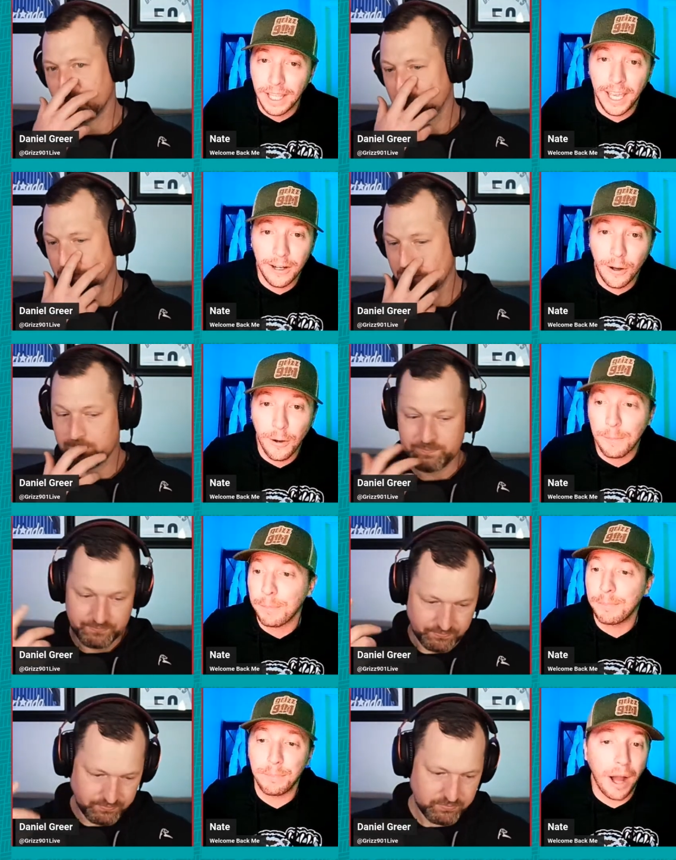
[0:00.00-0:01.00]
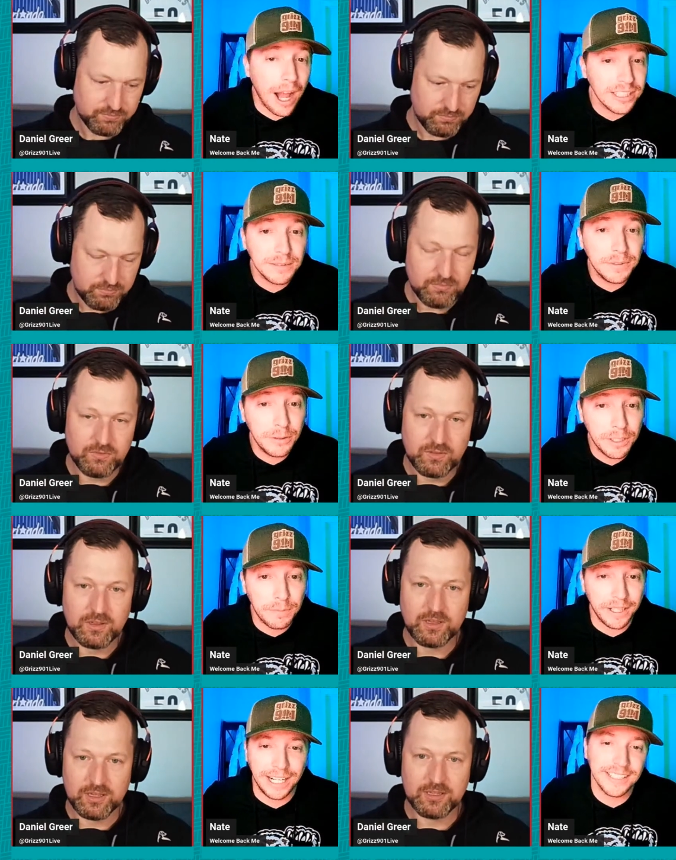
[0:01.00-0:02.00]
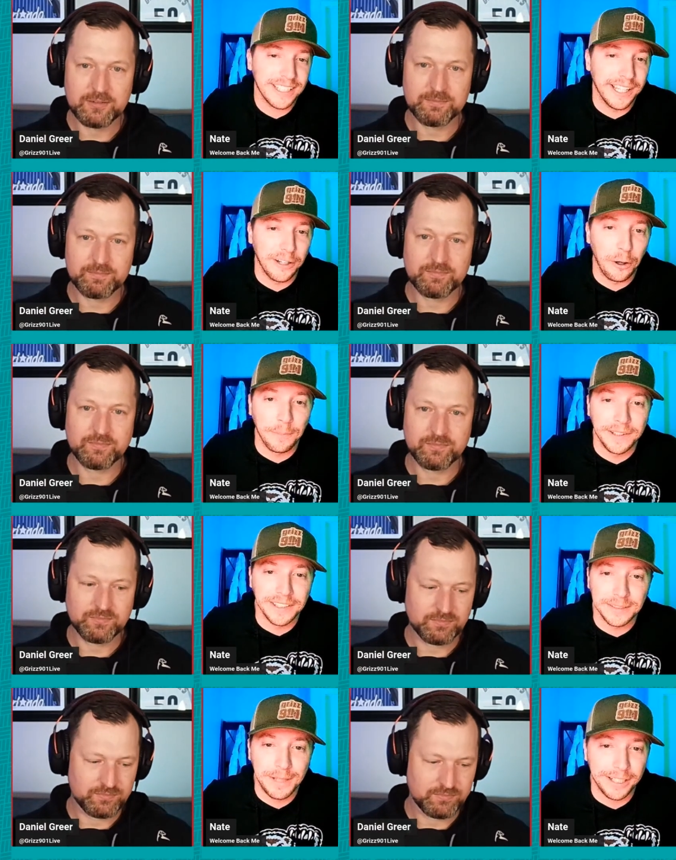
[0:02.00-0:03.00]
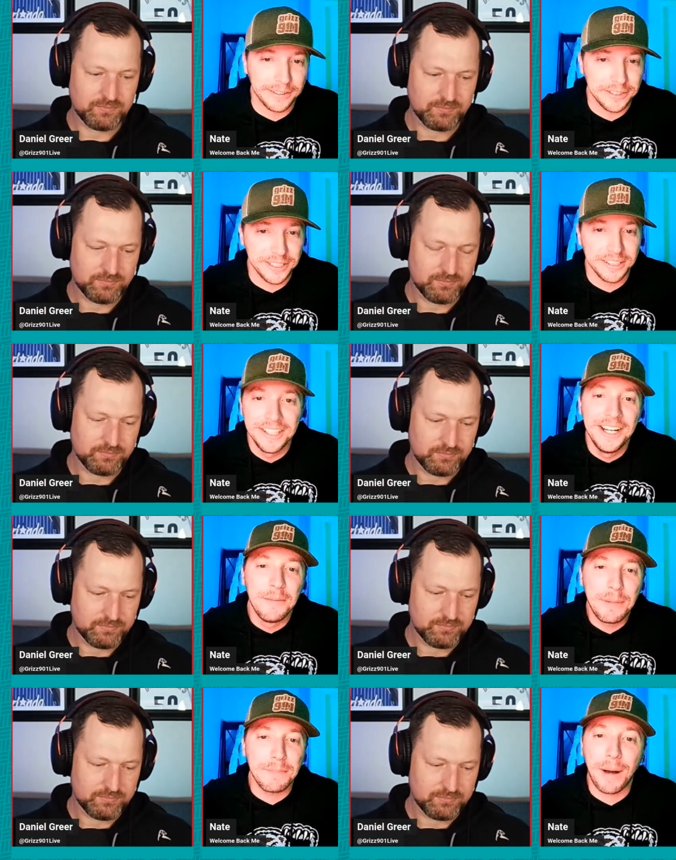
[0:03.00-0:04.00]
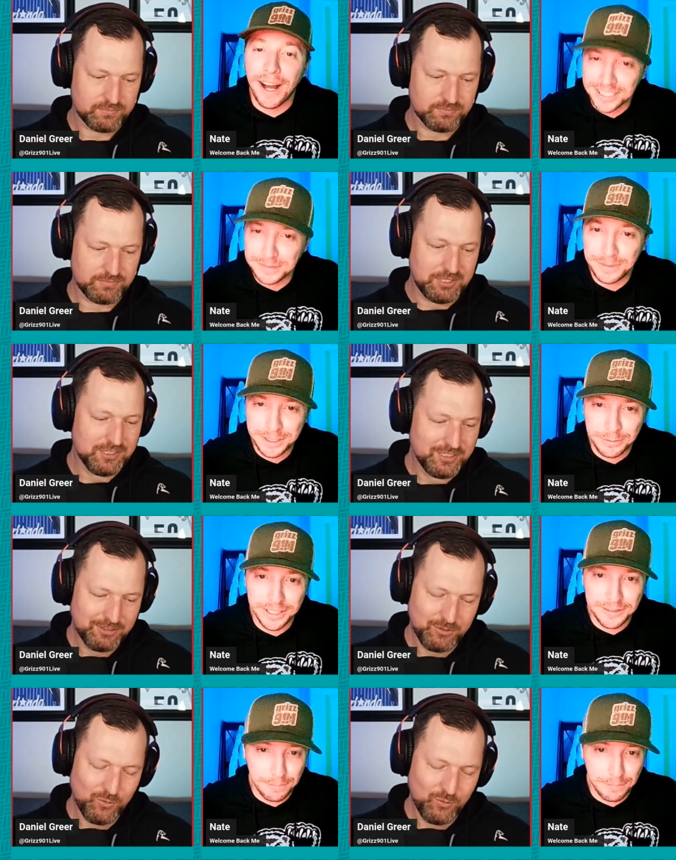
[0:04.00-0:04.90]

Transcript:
Speaker 1: at home, possibly with Brandon. I guess the at home thing doesn't matter this year, but possibly with